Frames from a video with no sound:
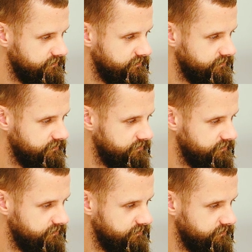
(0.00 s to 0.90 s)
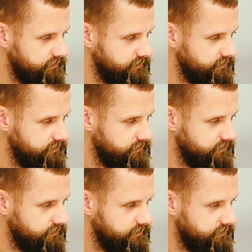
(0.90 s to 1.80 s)

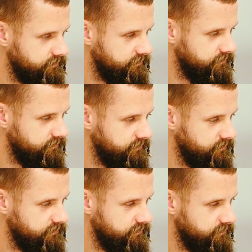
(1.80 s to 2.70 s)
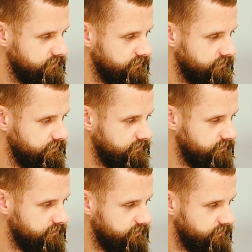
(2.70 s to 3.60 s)

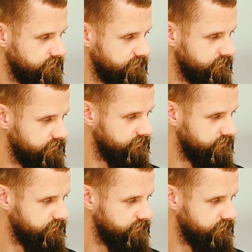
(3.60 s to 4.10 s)
[no speech]